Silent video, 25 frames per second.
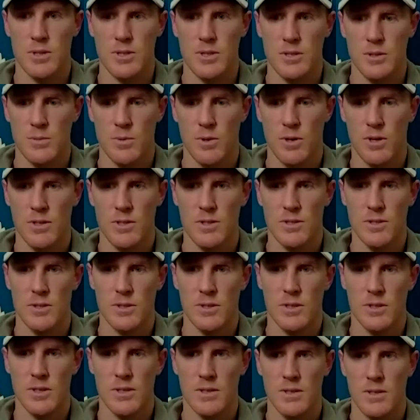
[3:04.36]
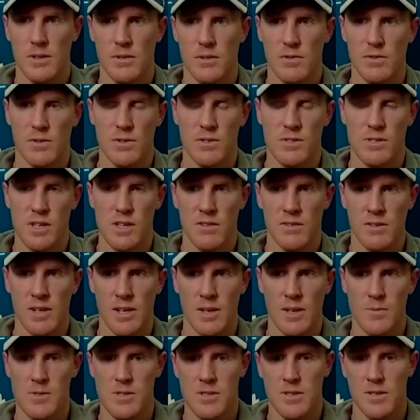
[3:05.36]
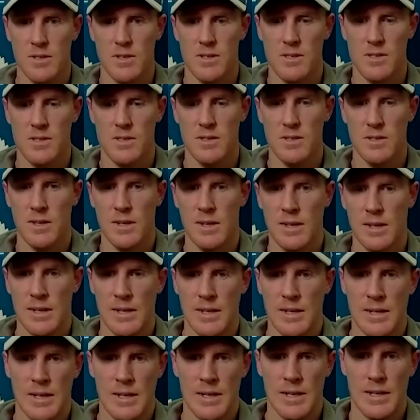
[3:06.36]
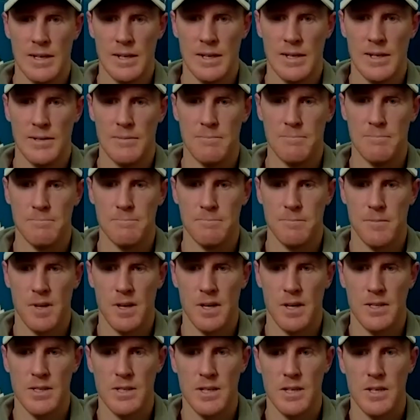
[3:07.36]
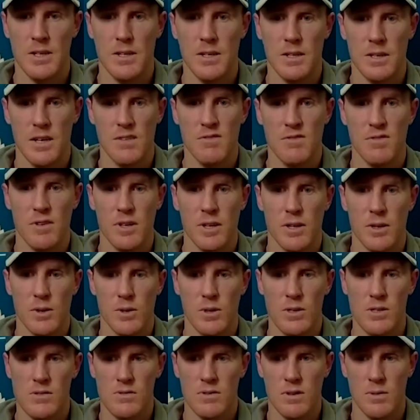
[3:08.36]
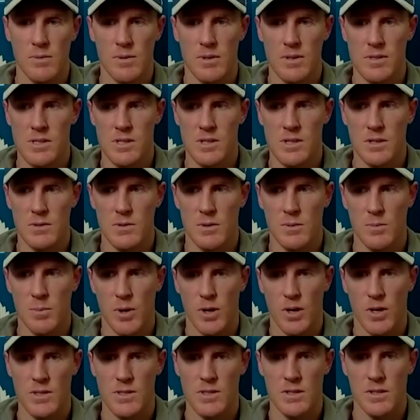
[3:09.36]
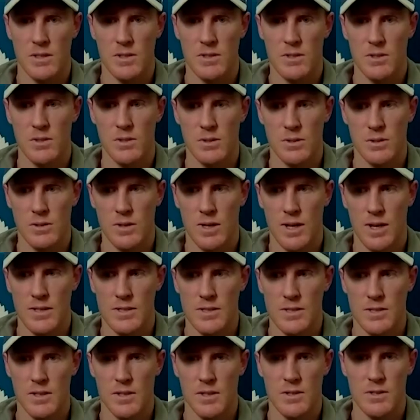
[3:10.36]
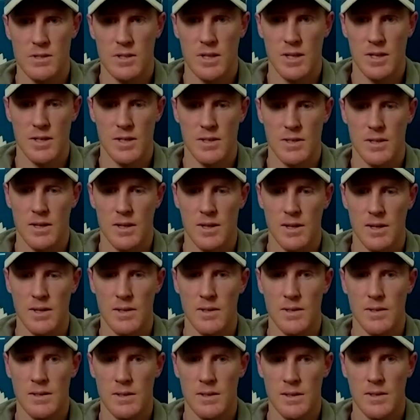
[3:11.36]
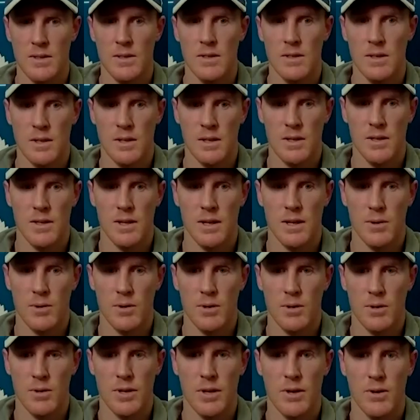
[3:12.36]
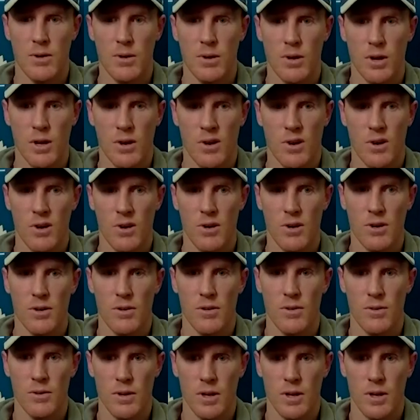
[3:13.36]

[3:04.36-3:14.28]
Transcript: you want to in a full seven game series. I did definitely notice from the series with Boston to last year's that, they were a lot harder,